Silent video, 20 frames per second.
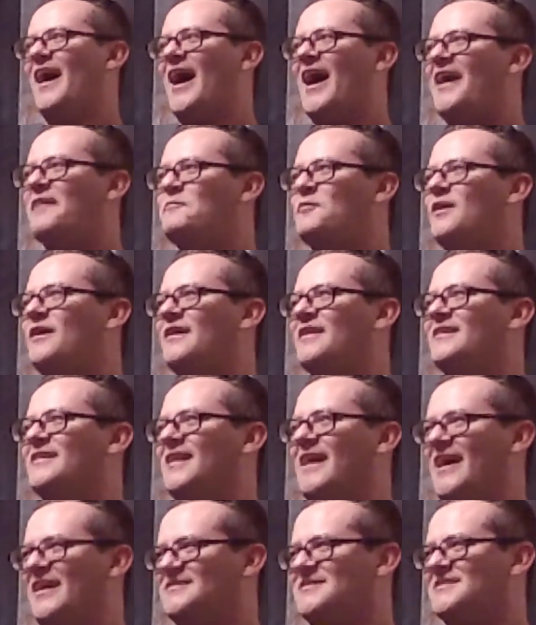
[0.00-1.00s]
I'm wearing
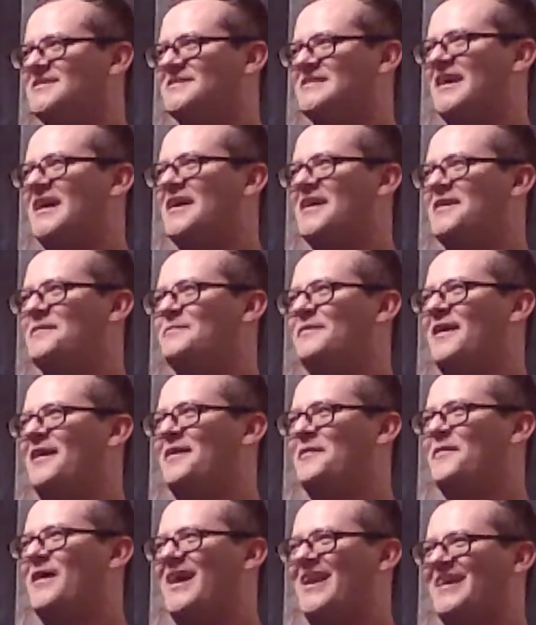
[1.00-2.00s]
glasses. I am
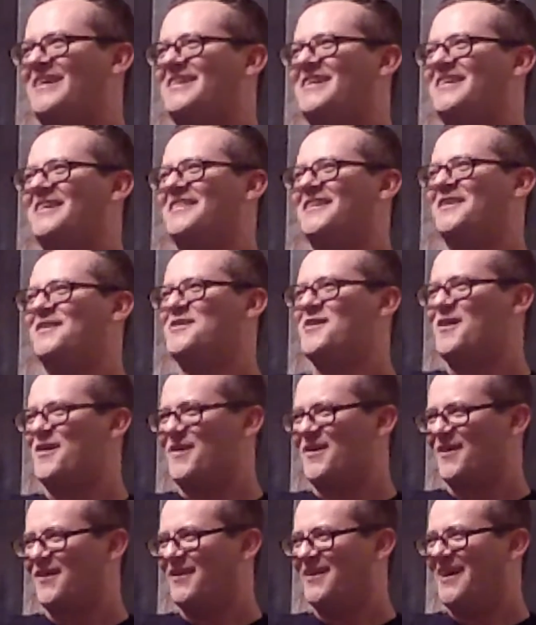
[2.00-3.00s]
automatically the
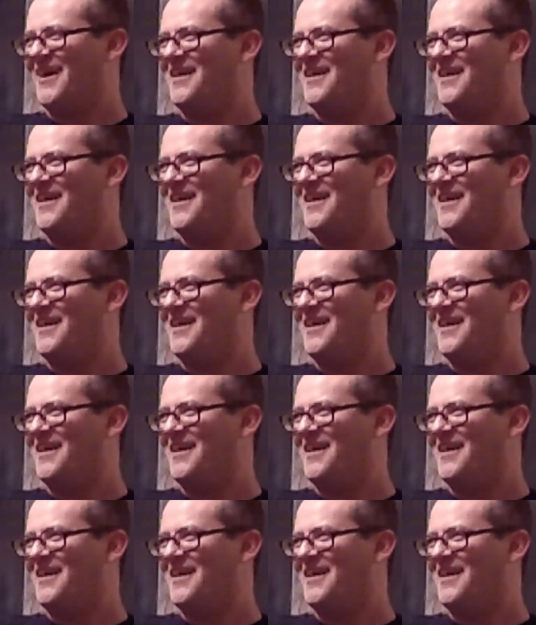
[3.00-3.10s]
nerd.